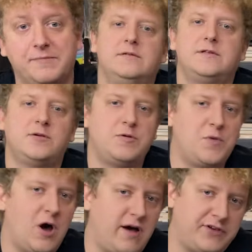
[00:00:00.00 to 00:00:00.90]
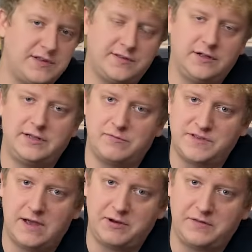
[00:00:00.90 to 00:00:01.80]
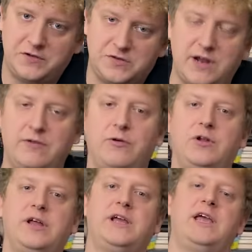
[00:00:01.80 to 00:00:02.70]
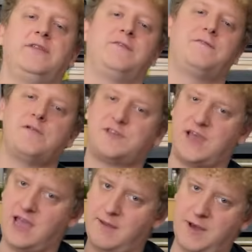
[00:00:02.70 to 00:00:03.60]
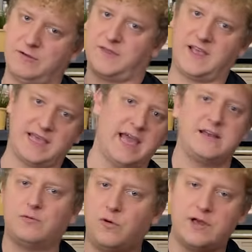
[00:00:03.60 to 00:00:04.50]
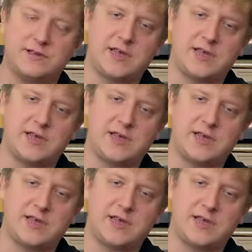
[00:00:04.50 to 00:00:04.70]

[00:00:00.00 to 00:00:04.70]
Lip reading: So with Mojave installed, it was time to get the train rolling, and the first game out the gate was